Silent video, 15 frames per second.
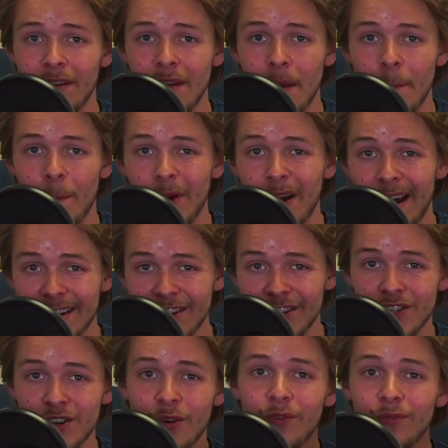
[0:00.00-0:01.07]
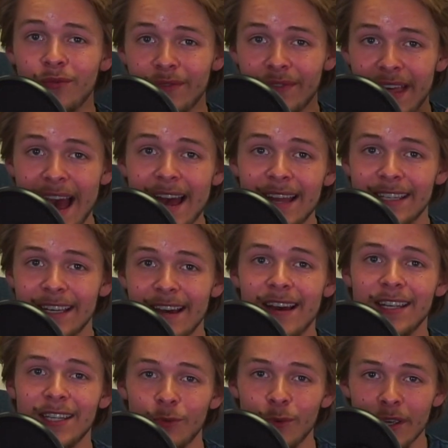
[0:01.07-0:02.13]
But God has shown that to us,
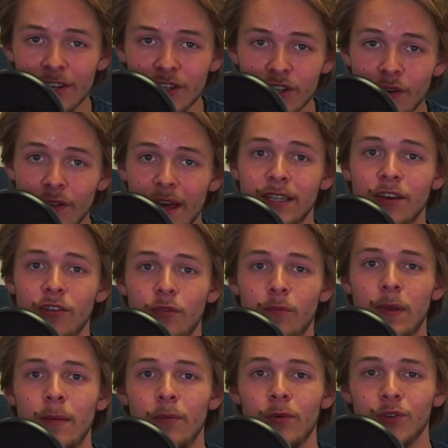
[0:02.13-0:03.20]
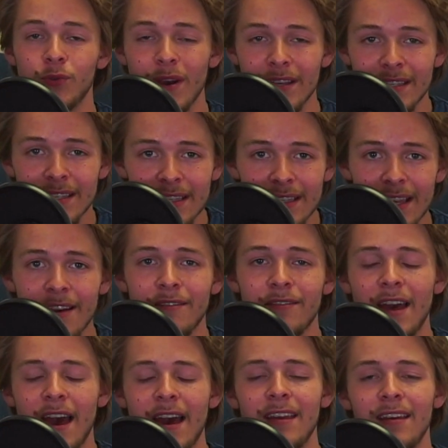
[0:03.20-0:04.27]
and we can show that to other people. So we ought to love
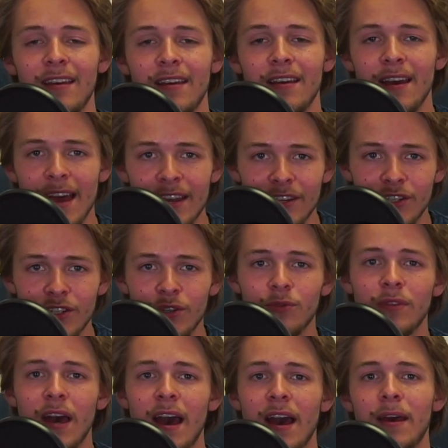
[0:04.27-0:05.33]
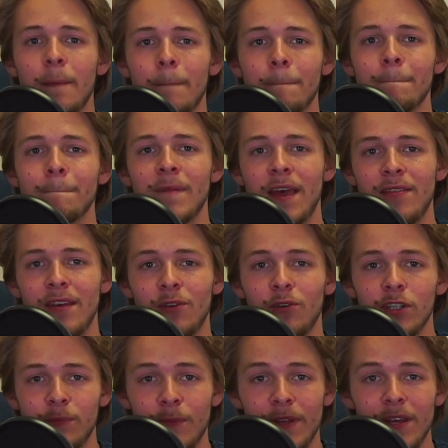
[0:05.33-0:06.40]
that and do that. And then
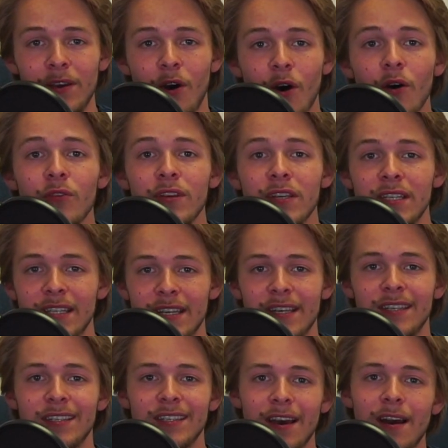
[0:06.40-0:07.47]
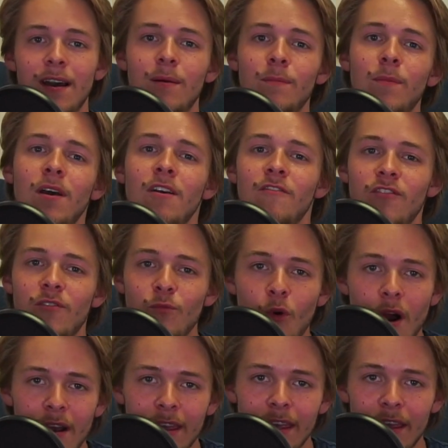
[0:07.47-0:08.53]
ultimately, all these things come from
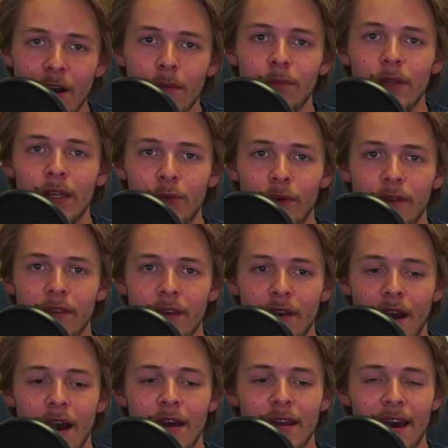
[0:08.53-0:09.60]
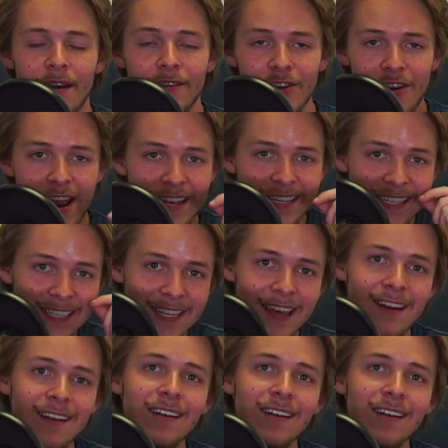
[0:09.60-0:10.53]
walking humbly with God, having our eyes set on